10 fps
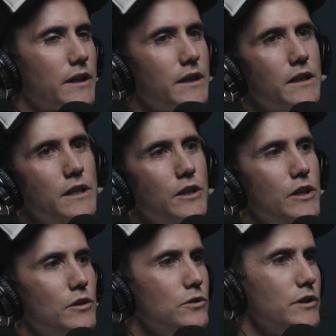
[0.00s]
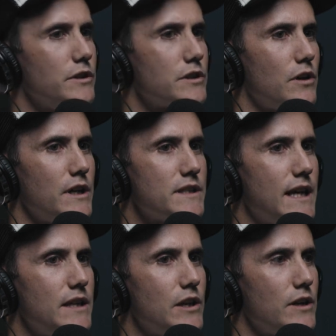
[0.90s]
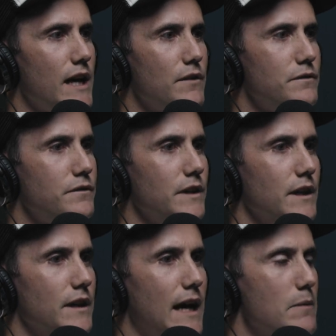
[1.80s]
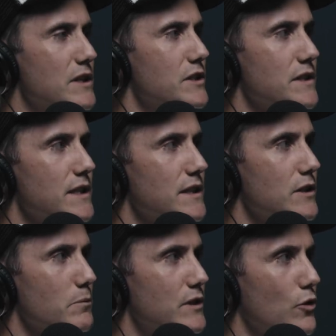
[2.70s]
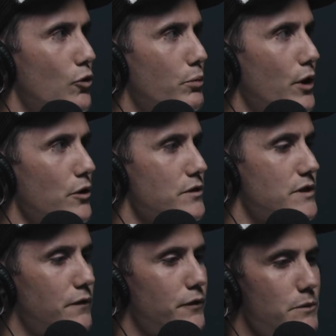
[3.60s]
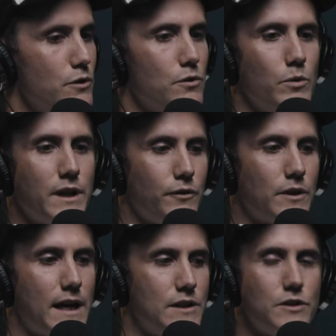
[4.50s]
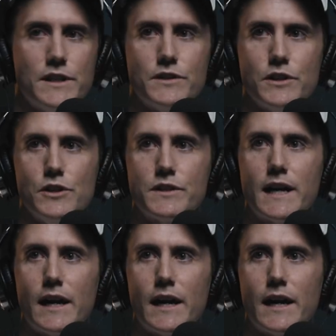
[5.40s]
Like you look at the Thais, they don't have an amateur system. It's all pro. So from your whatever age it is that you